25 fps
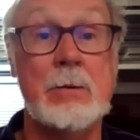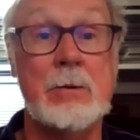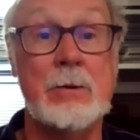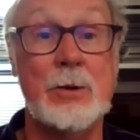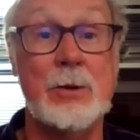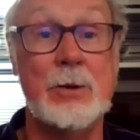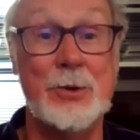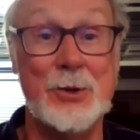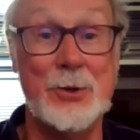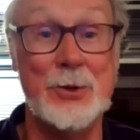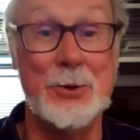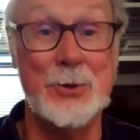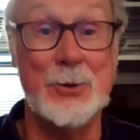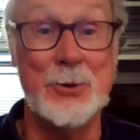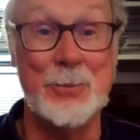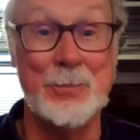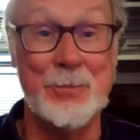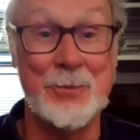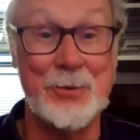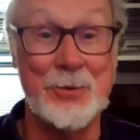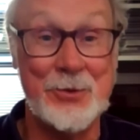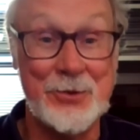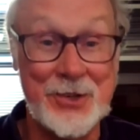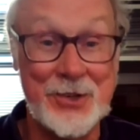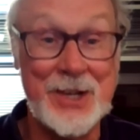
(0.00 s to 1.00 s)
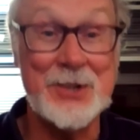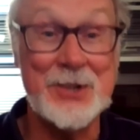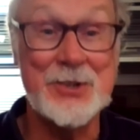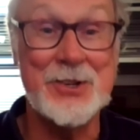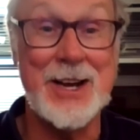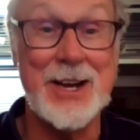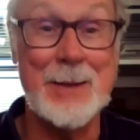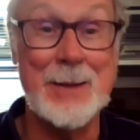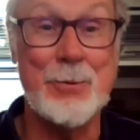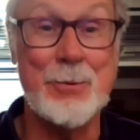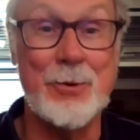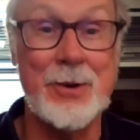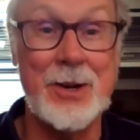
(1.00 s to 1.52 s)
to do siege
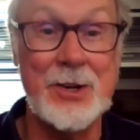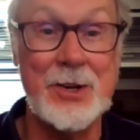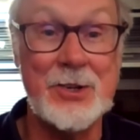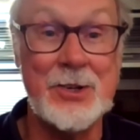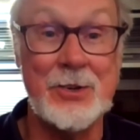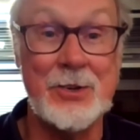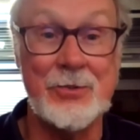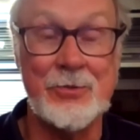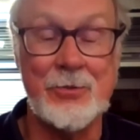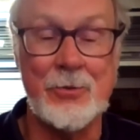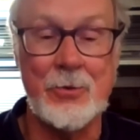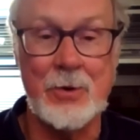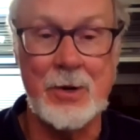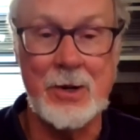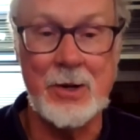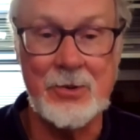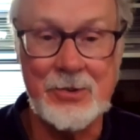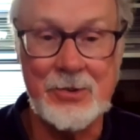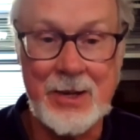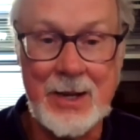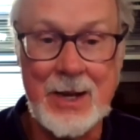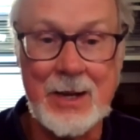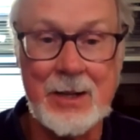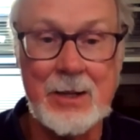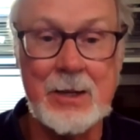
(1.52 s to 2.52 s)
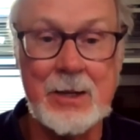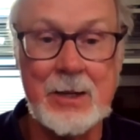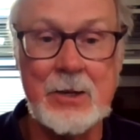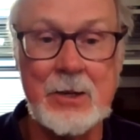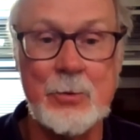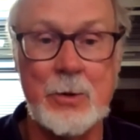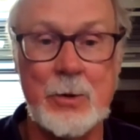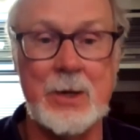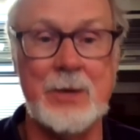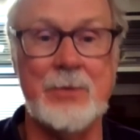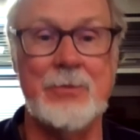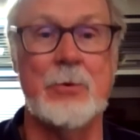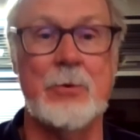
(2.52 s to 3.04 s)
operations for exactly
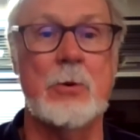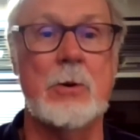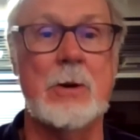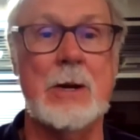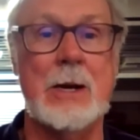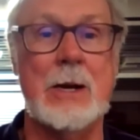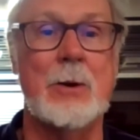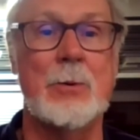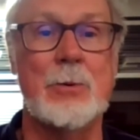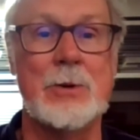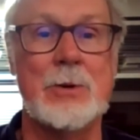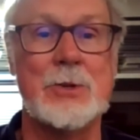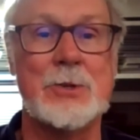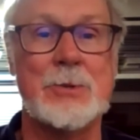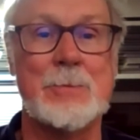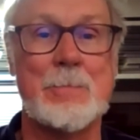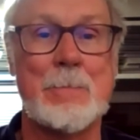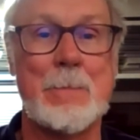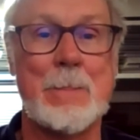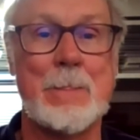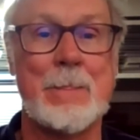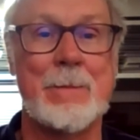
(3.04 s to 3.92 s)
24 hours